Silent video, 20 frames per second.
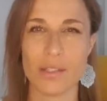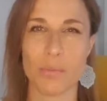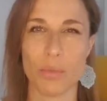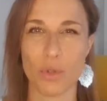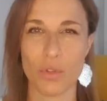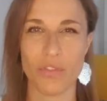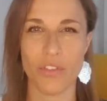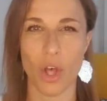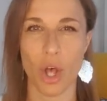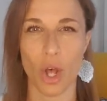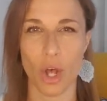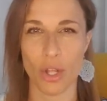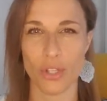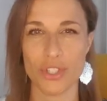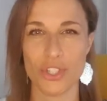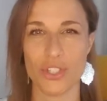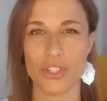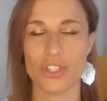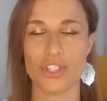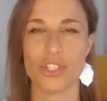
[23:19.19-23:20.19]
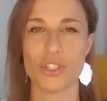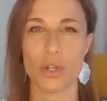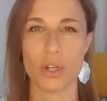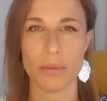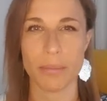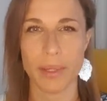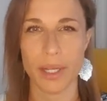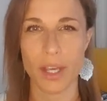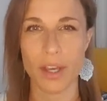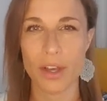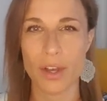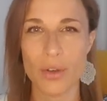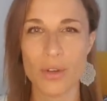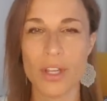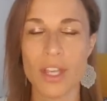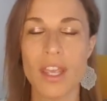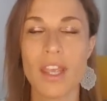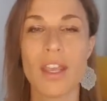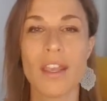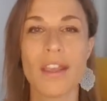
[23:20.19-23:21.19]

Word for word: move on to Scorpio.